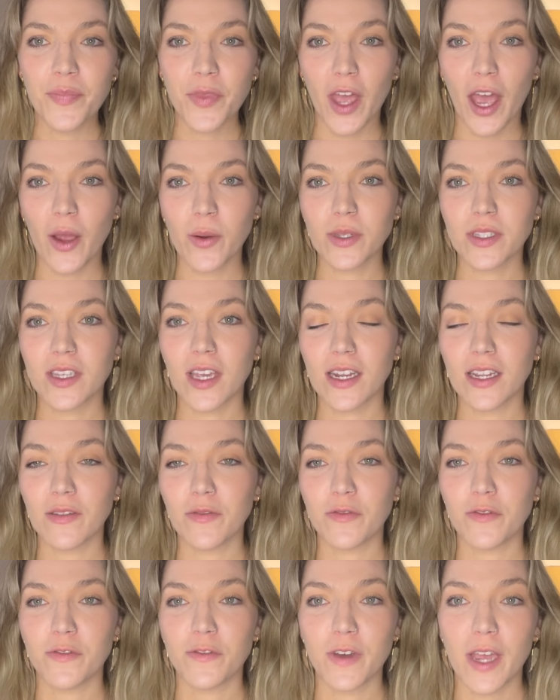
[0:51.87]
I was
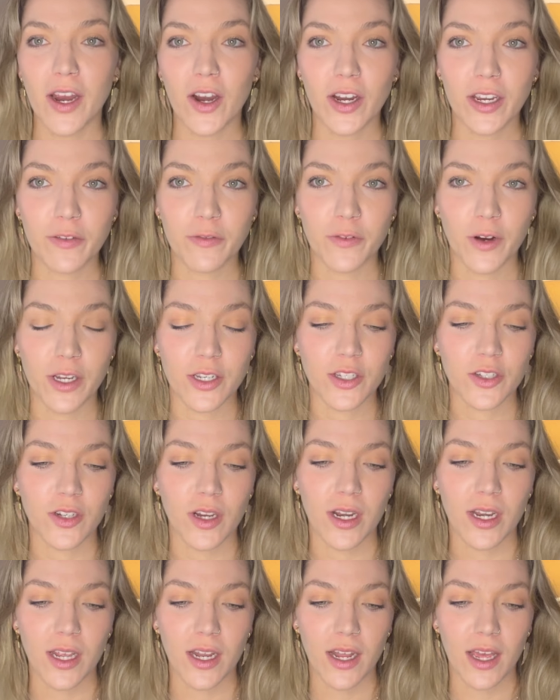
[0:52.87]
getting very
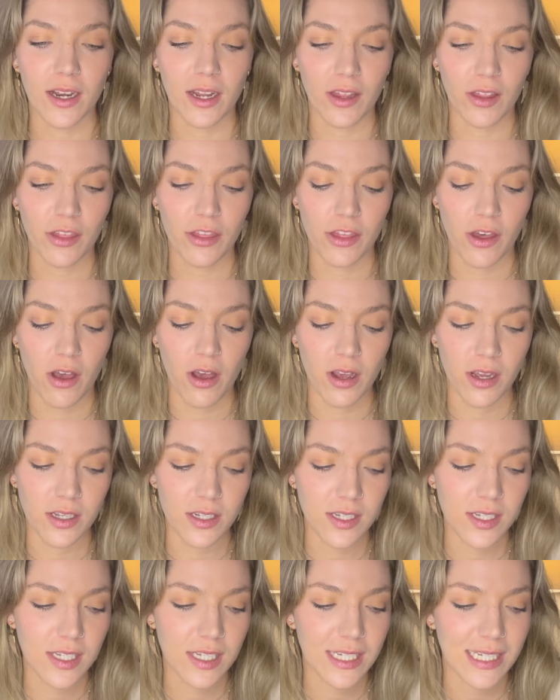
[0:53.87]
frustrated and I
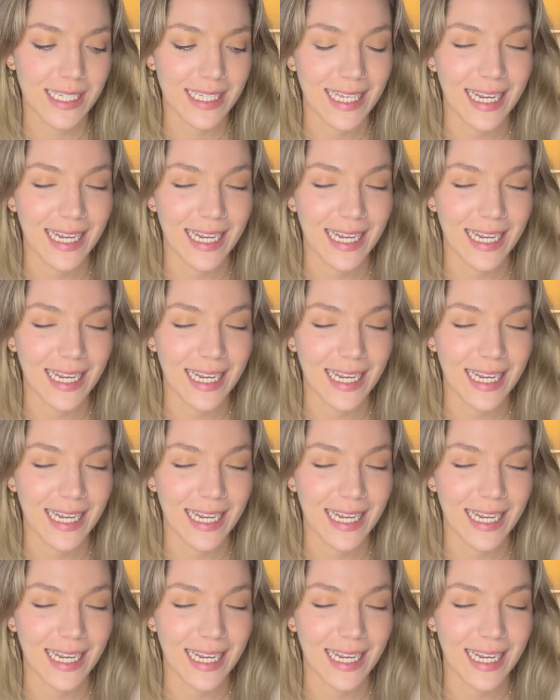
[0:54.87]
thought